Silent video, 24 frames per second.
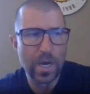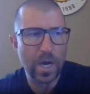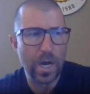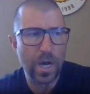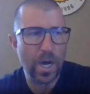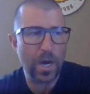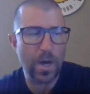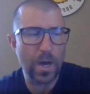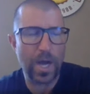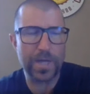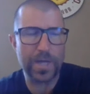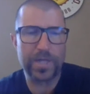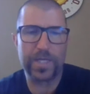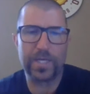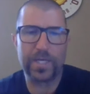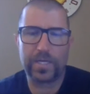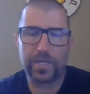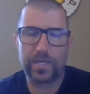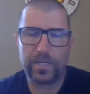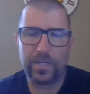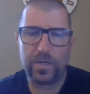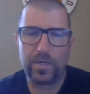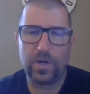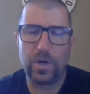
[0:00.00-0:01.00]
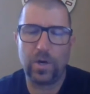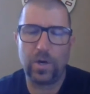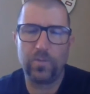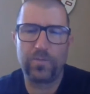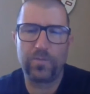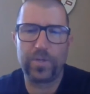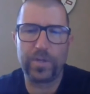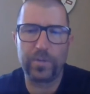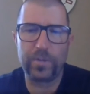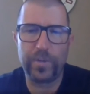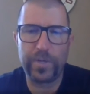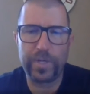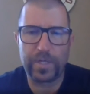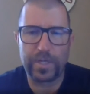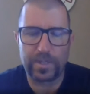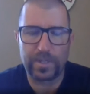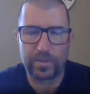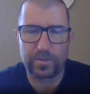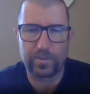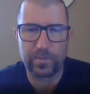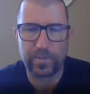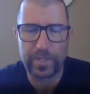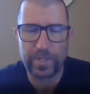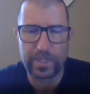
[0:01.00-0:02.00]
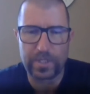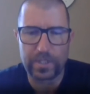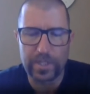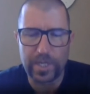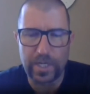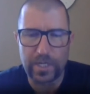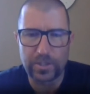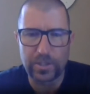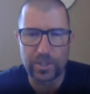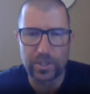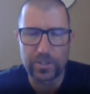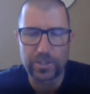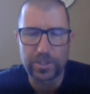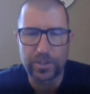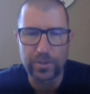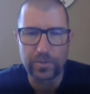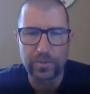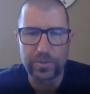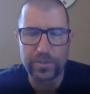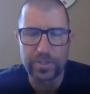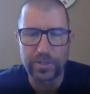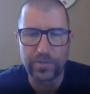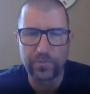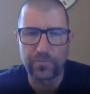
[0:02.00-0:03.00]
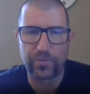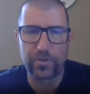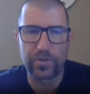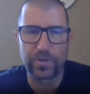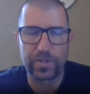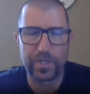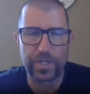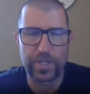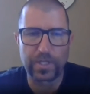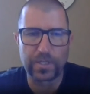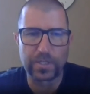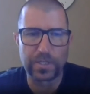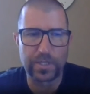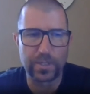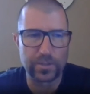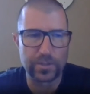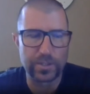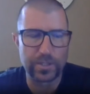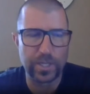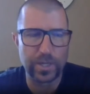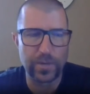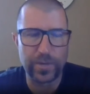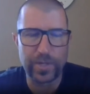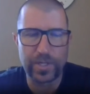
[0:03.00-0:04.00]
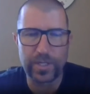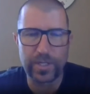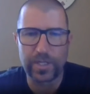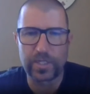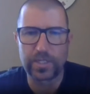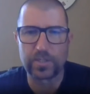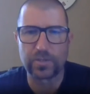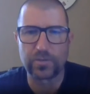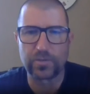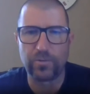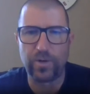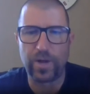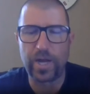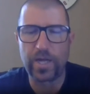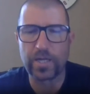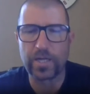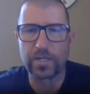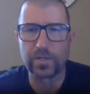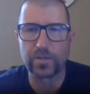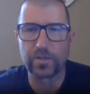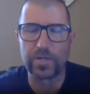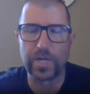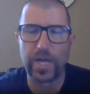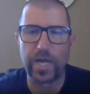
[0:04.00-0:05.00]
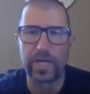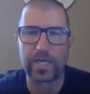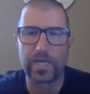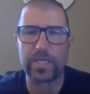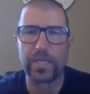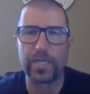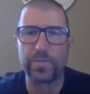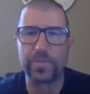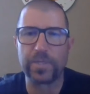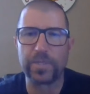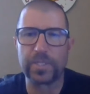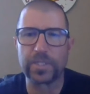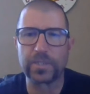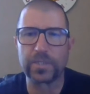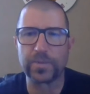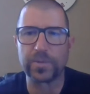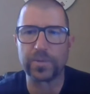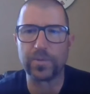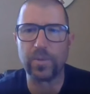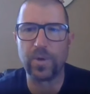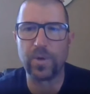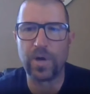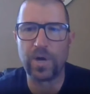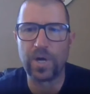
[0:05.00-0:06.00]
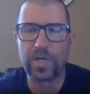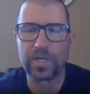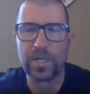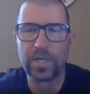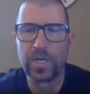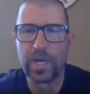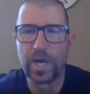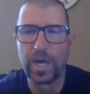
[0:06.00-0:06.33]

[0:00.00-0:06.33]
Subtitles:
I think hopefully we can touch on 2 different things here today. We can get as granular and academic as we want.